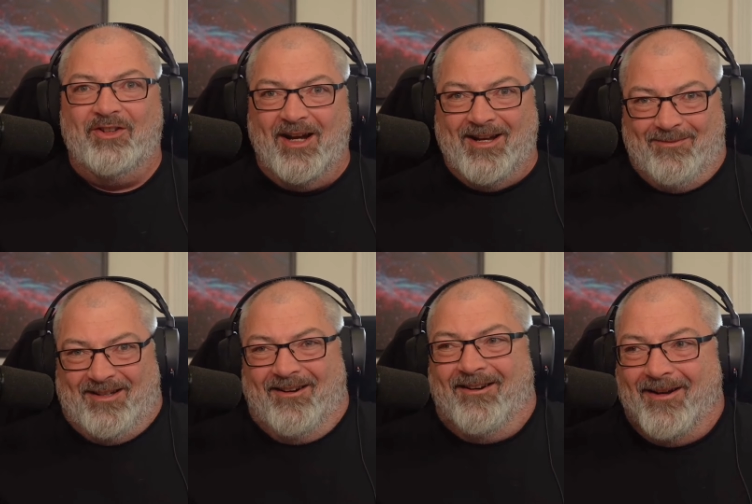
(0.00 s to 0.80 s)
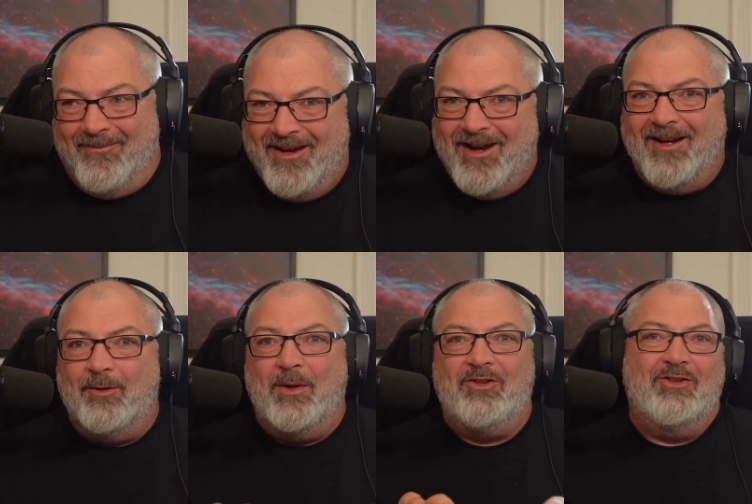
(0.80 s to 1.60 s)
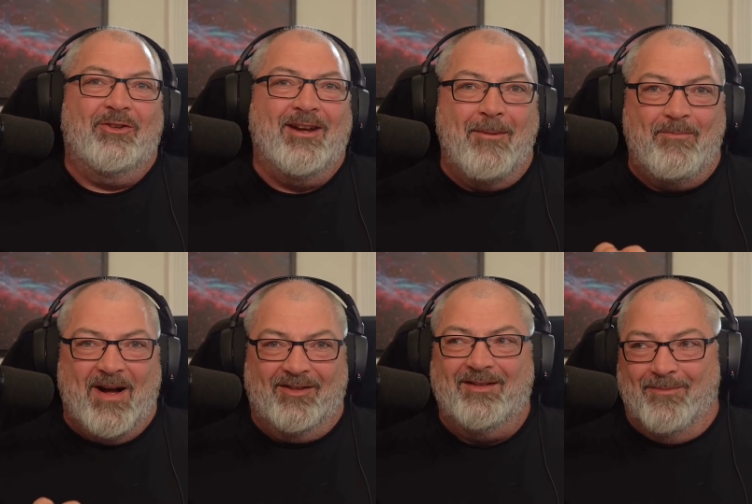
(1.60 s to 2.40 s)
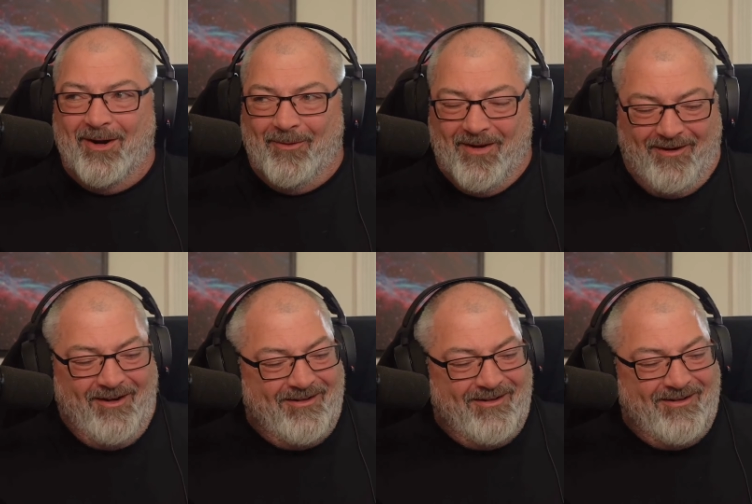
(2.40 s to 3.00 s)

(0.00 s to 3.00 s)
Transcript: same time, especially during that bust moment.